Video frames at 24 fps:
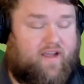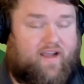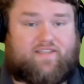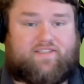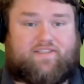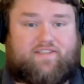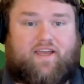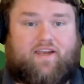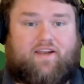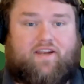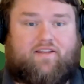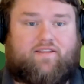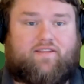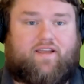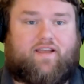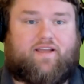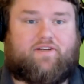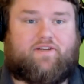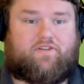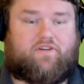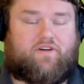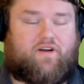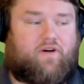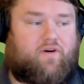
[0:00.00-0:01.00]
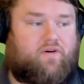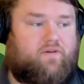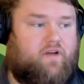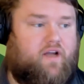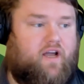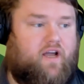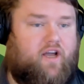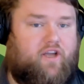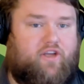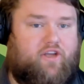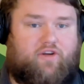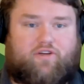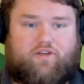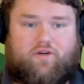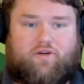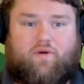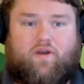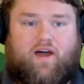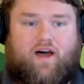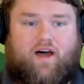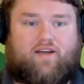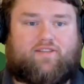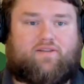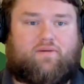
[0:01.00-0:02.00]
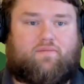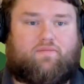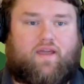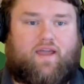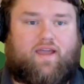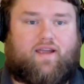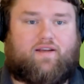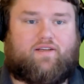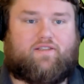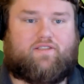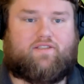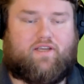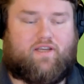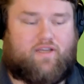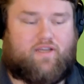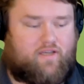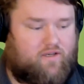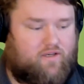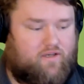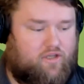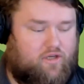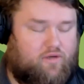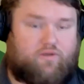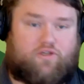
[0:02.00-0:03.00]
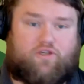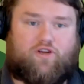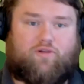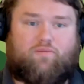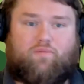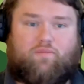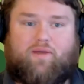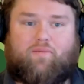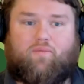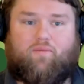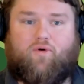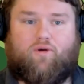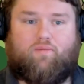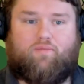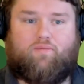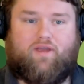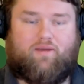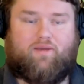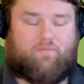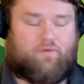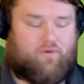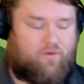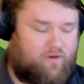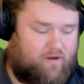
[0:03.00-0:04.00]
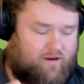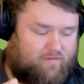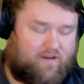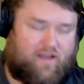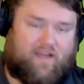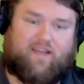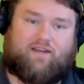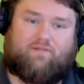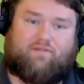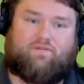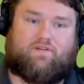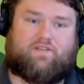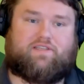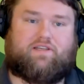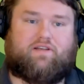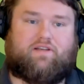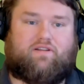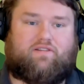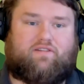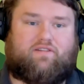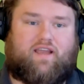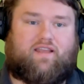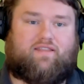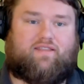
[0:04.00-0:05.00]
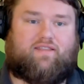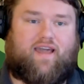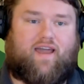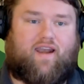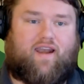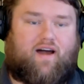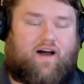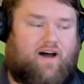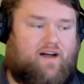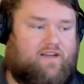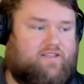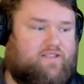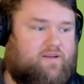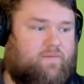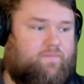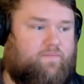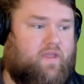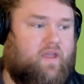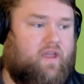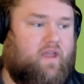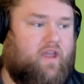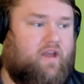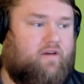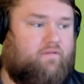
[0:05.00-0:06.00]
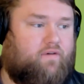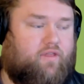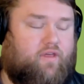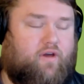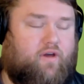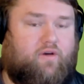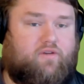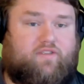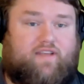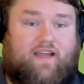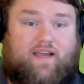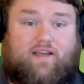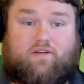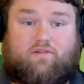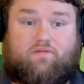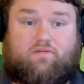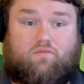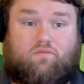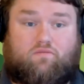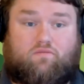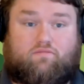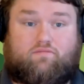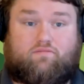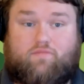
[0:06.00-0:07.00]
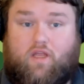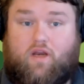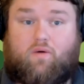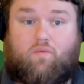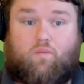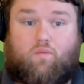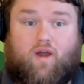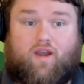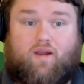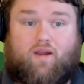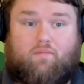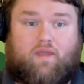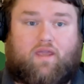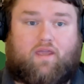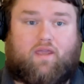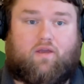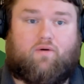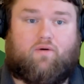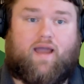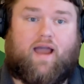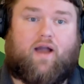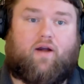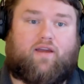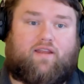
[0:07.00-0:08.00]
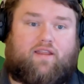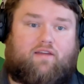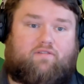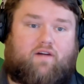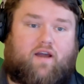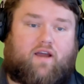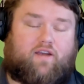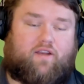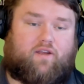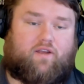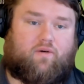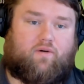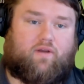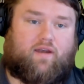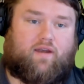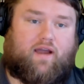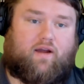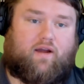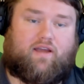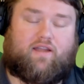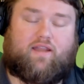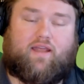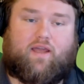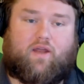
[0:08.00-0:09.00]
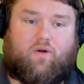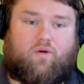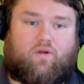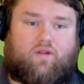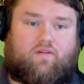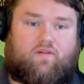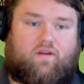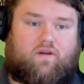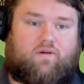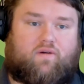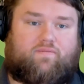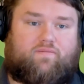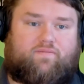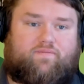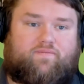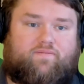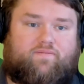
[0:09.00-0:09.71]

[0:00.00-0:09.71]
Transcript: Like I said on the intro, you're doing awesome things and you should meet more people. And if I can facilitate that, awesome. For those that, want to meet you, how can they find you and how can they get a hold of you?